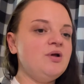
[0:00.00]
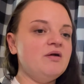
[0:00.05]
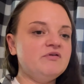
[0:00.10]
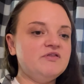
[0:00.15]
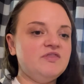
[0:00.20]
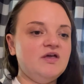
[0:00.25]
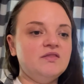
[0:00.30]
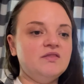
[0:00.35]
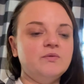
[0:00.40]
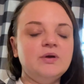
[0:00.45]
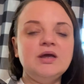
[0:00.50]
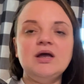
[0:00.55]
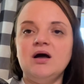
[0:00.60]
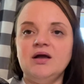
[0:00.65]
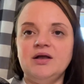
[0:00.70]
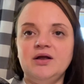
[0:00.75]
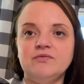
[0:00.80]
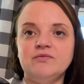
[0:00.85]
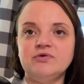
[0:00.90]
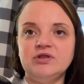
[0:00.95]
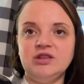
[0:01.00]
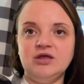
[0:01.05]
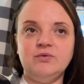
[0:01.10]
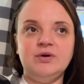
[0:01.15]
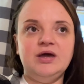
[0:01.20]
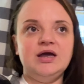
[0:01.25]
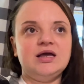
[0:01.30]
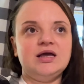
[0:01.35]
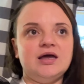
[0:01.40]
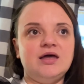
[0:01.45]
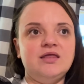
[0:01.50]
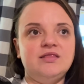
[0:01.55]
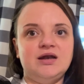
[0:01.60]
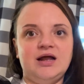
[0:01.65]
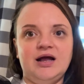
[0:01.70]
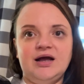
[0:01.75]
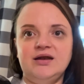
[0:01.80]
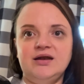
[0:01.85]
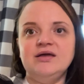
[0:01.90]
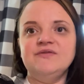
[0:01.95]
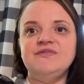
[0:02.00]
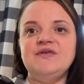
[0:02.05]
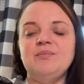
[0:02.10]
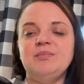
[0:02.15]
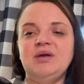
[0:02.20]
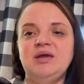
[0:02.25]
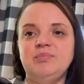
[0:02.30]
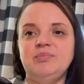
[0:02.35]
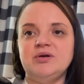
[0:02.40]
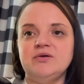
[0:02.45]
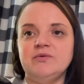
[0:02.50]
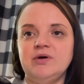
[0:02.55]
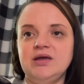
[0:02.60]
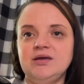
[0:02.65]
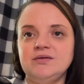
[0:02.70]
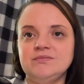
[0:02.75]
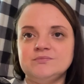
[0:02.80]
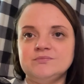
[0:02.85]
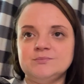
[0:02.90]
everything that we got here really quick. And then I got to get that meat put away.